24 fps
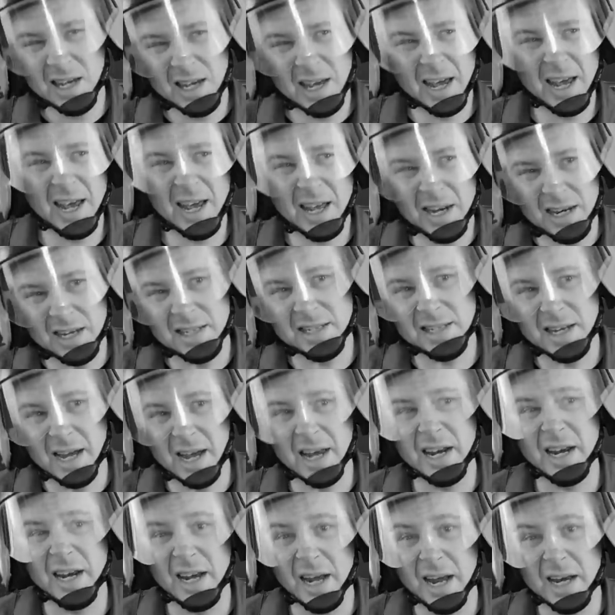Yeah, it is
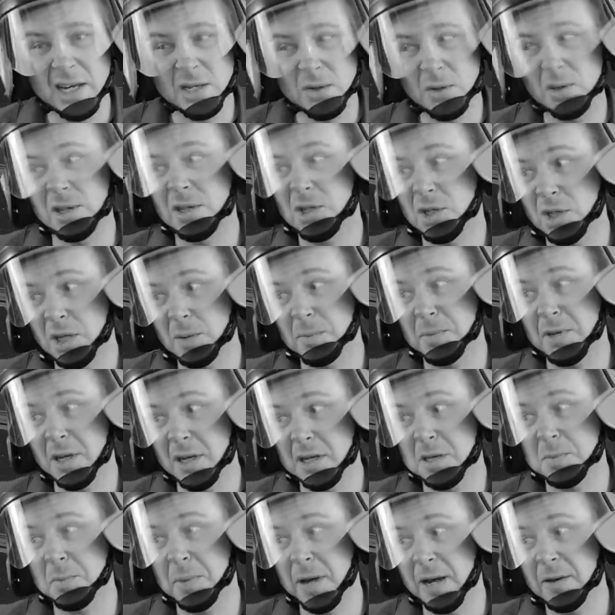kind of nice when the ship
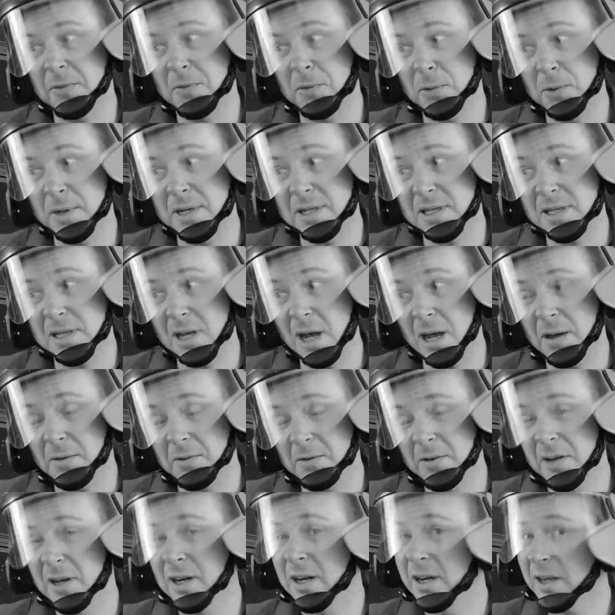does pay for
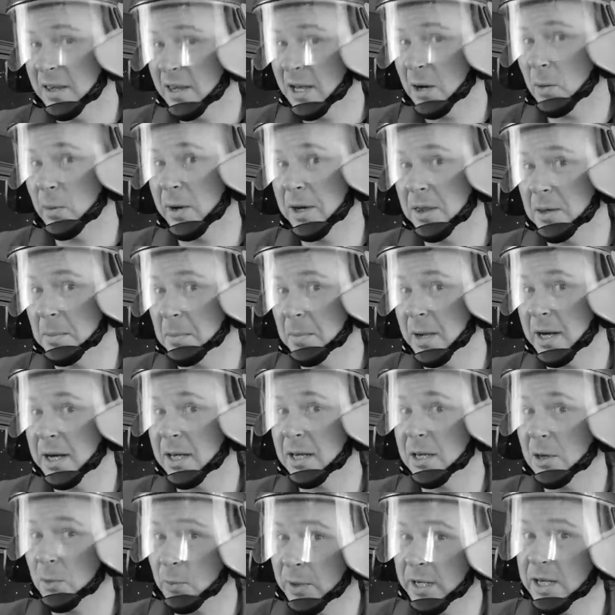itself. That way the
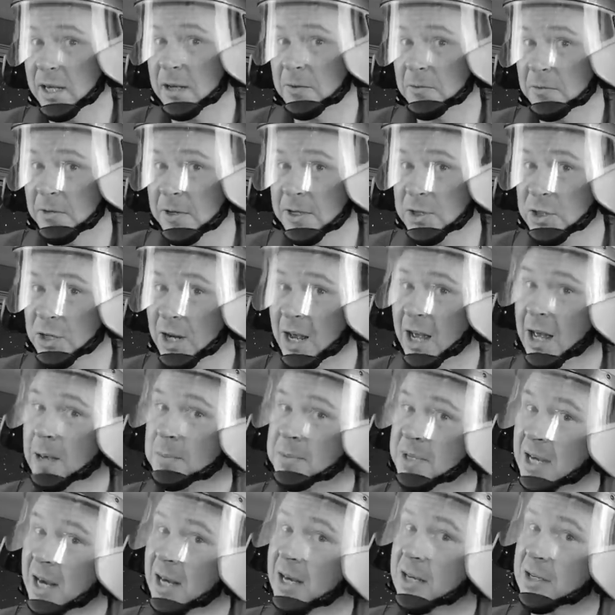money that we get for
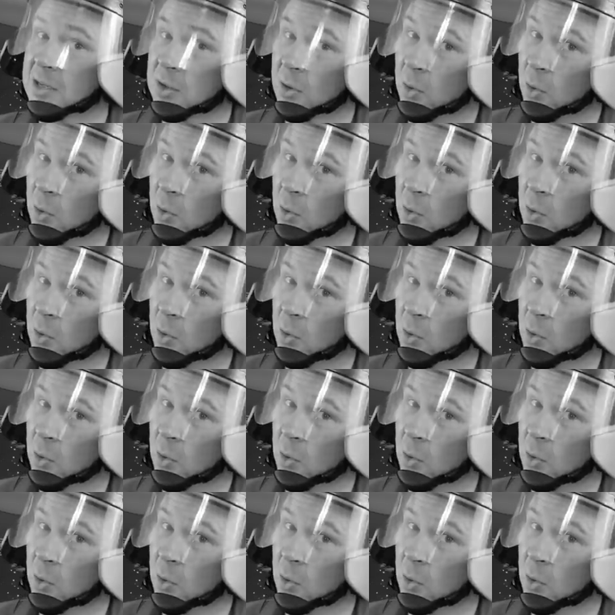jobs ain't as